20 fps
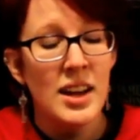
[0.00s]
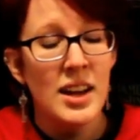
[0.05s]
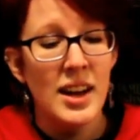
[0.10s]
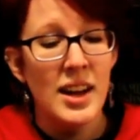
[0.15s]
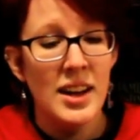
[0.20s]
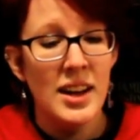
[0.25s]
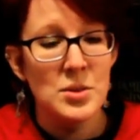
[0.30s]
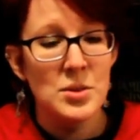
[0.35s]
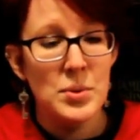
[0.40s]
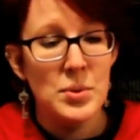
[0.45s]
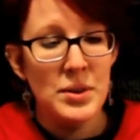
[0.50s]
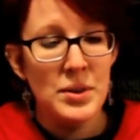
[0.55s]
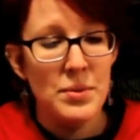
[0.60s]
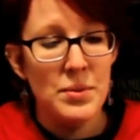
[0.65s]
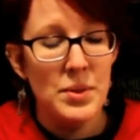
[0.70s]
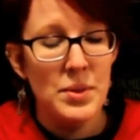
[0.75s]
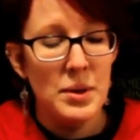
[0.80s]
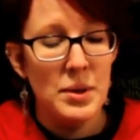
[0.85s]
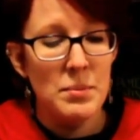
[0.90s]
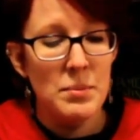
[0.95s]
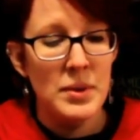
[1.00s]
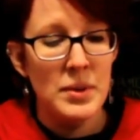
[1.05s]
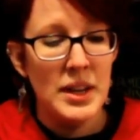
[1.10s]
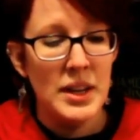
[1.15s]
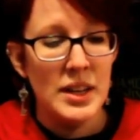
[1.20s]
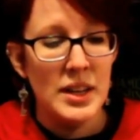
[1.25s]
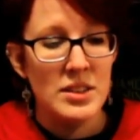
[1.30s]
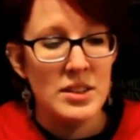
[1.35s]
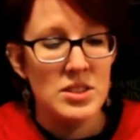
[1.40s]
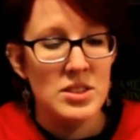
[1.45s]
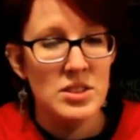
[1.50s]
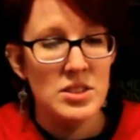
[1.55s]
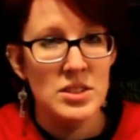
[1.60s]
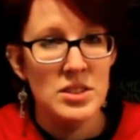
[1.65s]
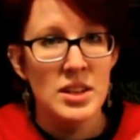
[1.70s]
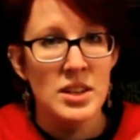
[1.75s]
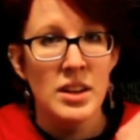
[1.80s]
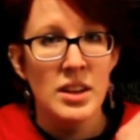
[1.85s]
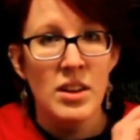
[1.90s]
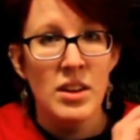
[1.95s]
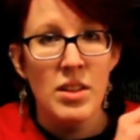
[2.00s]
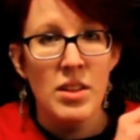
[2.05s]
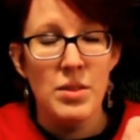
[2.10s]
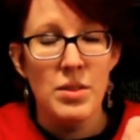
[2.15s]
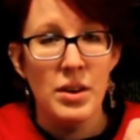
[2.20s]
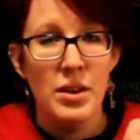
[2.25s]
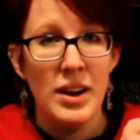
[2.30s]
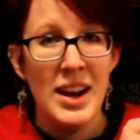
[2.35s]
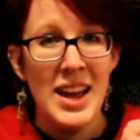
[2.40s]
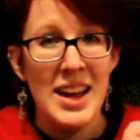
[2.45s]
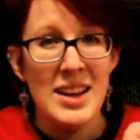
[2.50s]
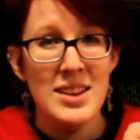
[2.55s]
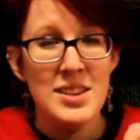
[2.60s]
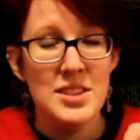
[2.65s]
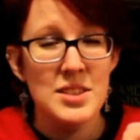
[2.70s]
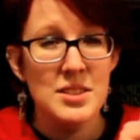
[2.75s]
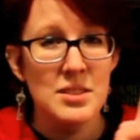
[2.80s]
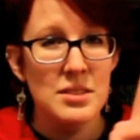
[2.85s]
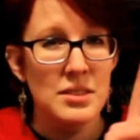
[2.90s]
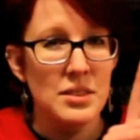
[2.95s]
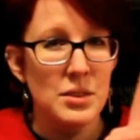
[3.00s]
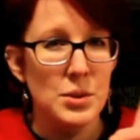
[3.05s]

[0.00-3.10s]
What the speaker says: and one of them is the last